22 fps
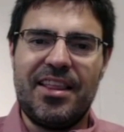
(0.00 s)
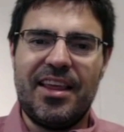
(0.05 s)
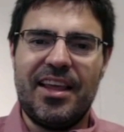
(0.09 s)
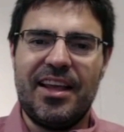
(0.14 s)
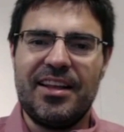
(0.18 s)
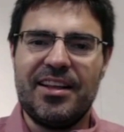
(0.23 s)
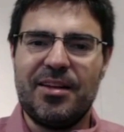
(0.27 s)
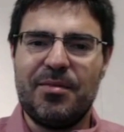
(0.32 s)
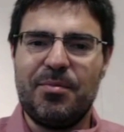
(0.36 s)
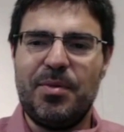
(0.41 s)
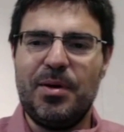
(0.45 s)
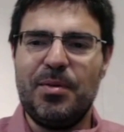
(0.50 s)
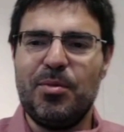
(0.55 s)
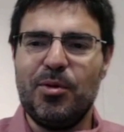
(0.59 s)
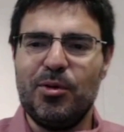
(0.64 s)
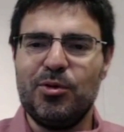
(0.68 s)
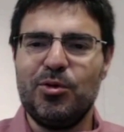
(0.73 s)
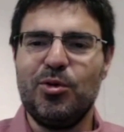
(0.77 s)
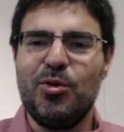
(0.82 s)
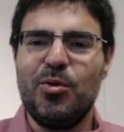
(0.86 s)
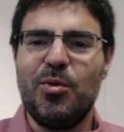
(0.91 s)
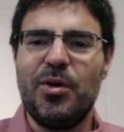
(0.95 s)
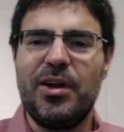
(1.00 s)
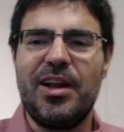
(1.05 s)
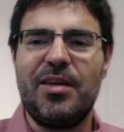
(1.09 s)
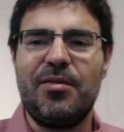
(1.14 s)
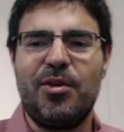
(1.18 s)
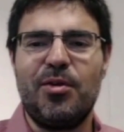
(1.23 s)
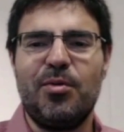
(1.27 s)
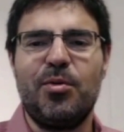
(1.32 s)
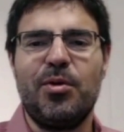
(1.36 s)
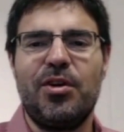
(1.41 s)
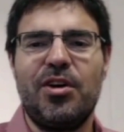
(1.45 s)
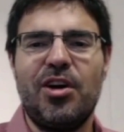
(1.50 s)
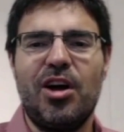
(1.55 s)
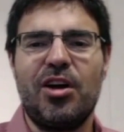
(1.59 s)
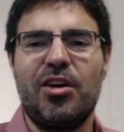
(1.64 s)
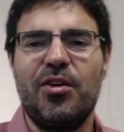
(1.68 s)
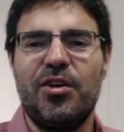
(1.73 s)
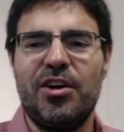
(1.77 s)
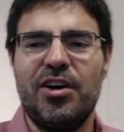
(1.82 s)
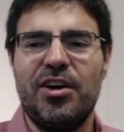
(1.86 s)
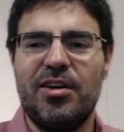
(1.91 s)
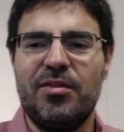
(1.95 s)
thing that people do whenever we're not
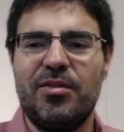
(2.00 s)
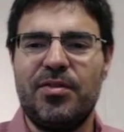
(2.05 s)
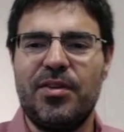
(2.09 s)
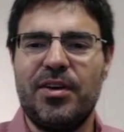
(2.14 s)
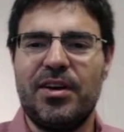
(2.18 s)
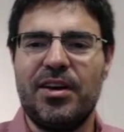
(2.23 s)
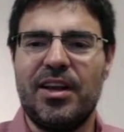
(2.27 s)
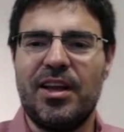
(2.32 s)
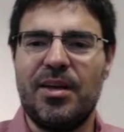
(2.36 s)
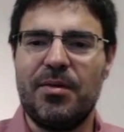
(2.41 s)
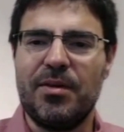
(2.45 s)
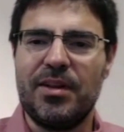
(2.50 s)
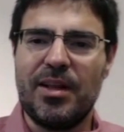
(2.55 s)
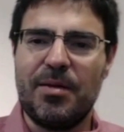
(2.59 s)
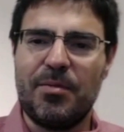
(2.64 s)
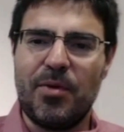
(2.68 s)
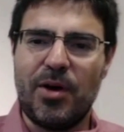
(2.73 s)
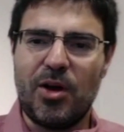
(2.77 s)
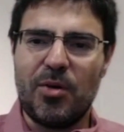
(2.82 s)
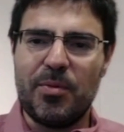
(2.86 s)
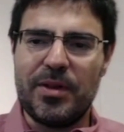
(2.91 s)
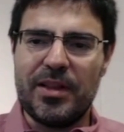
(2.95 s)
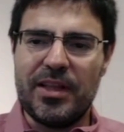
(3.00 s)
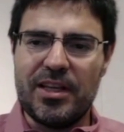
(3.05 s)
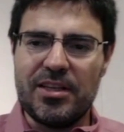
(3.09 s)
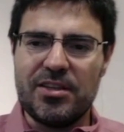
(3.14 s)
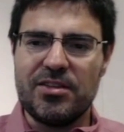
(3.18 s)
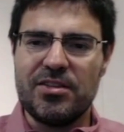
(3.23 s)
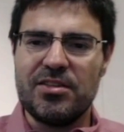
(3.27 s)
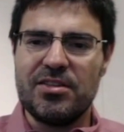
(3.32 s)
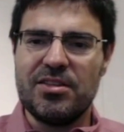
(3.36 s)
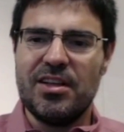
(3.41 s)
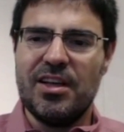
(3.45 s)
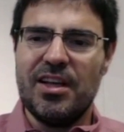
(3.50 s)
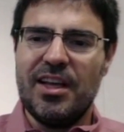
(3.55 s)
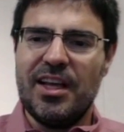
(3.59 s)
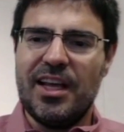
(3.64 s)
good enough in giving them recommendations.